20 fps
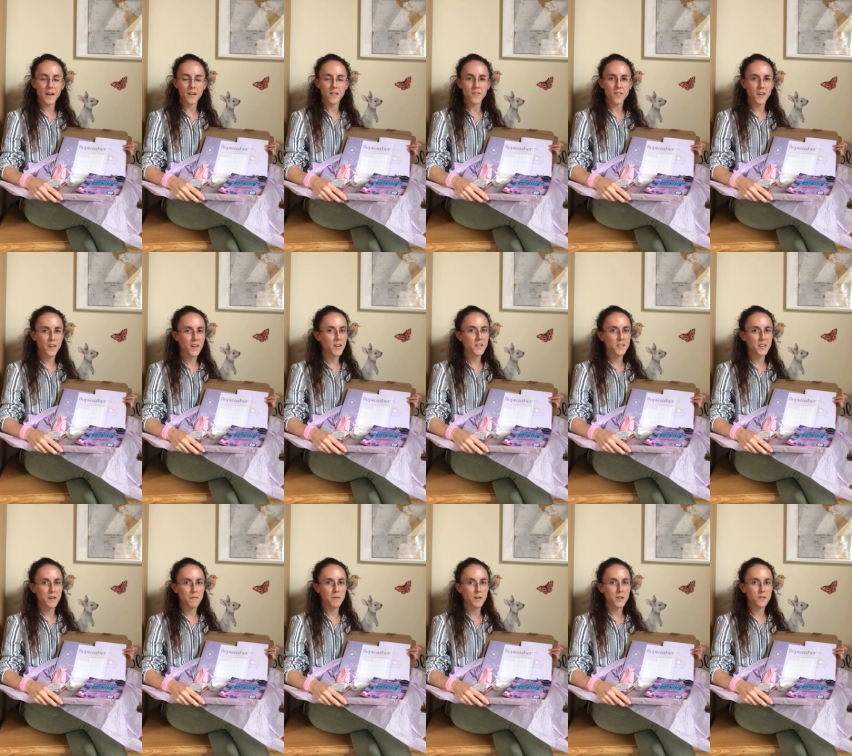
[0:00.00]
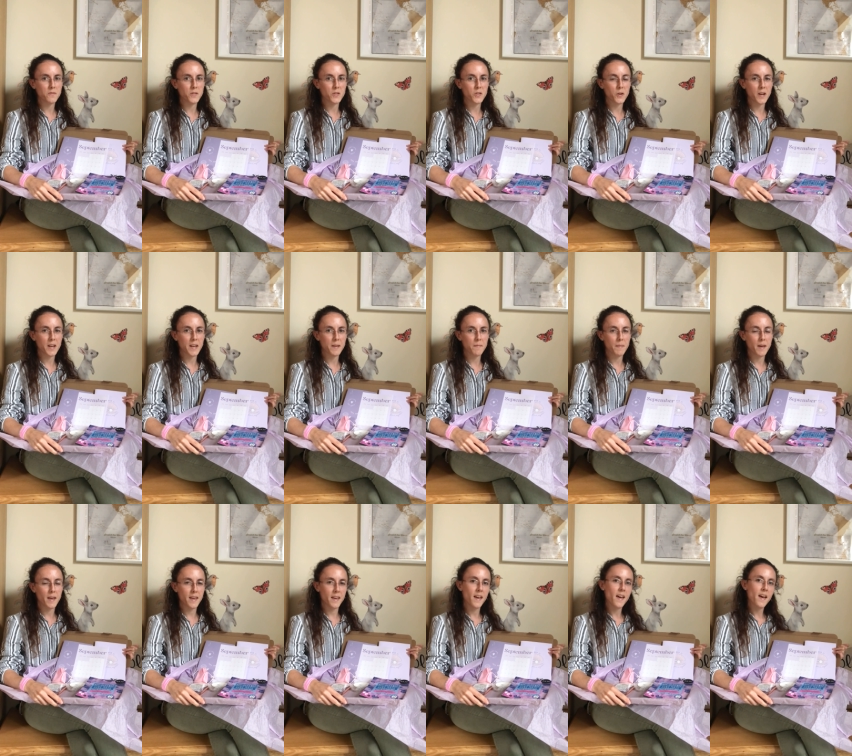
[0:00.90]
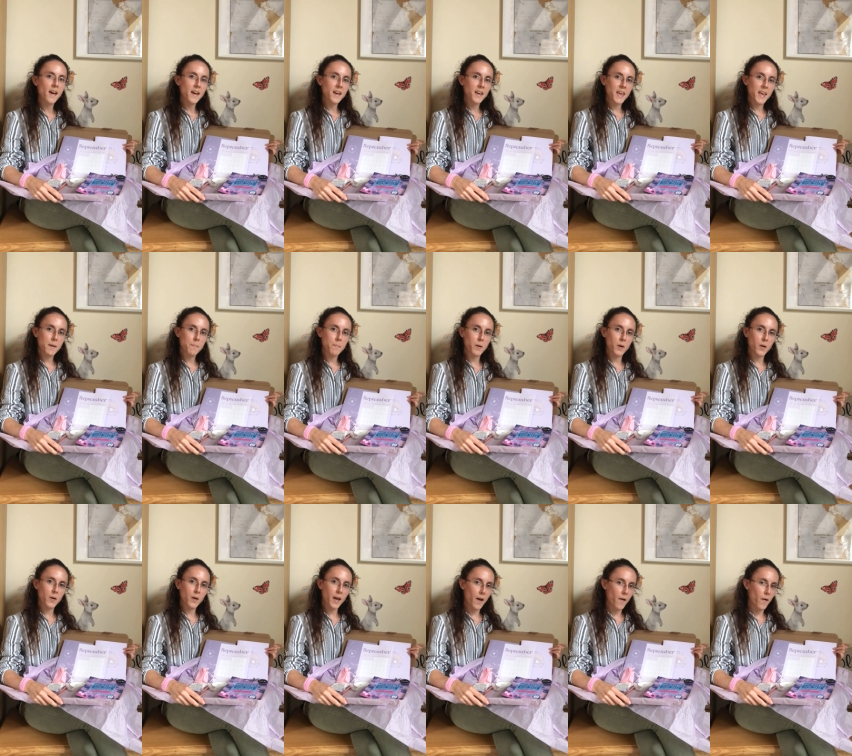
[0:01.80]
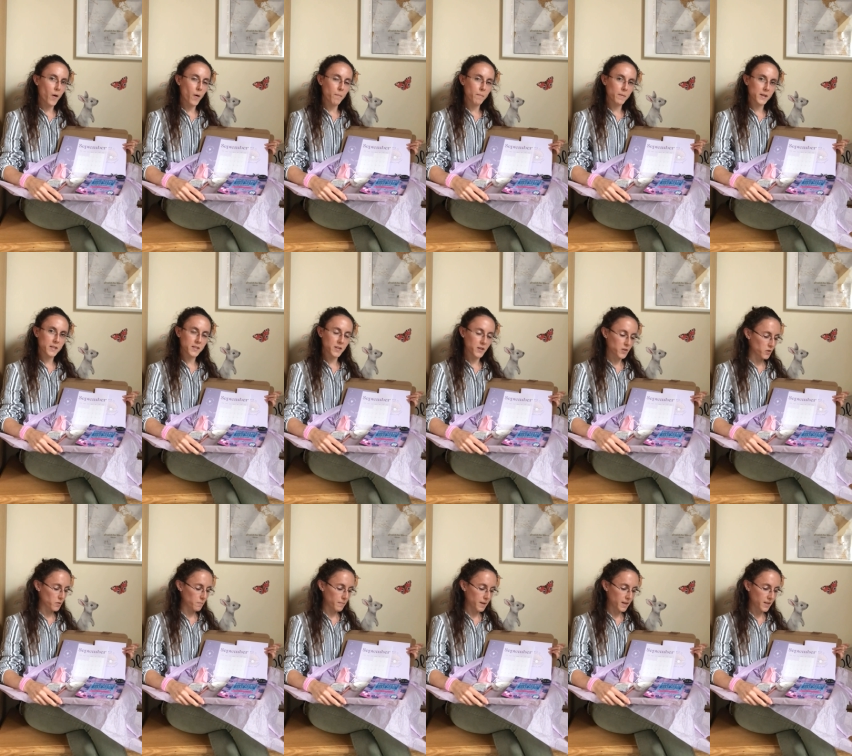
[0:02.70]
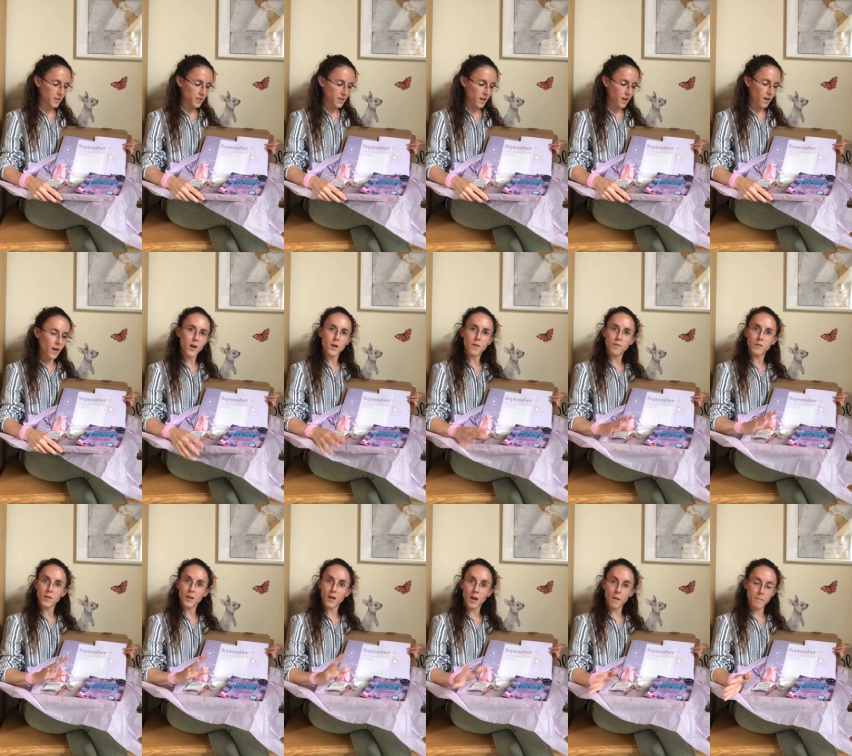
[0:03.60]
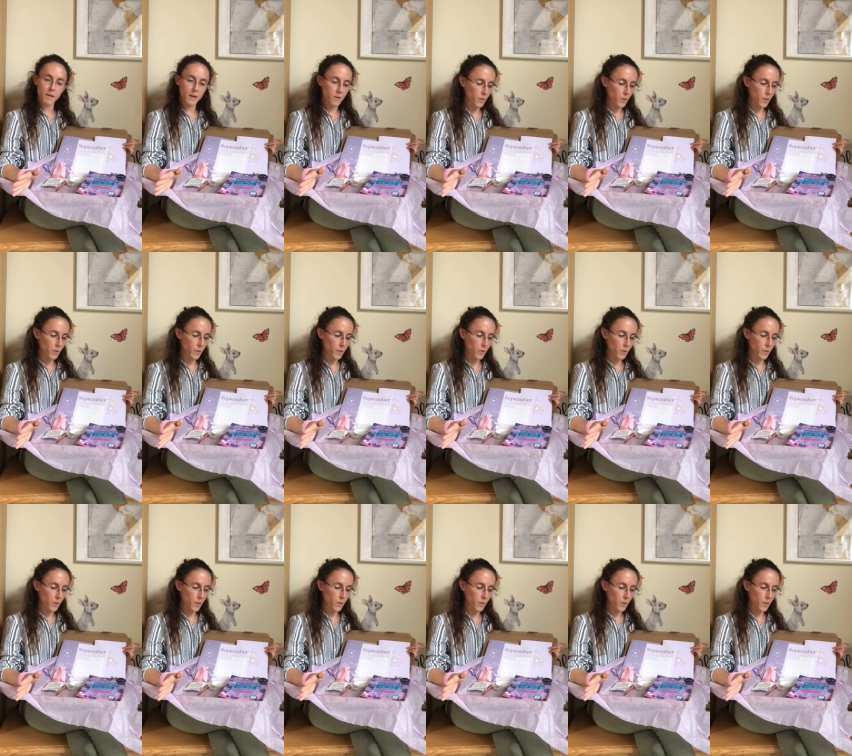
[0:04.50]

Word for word: And thank you so much for joining me. Keep a lookout on my social media over the coming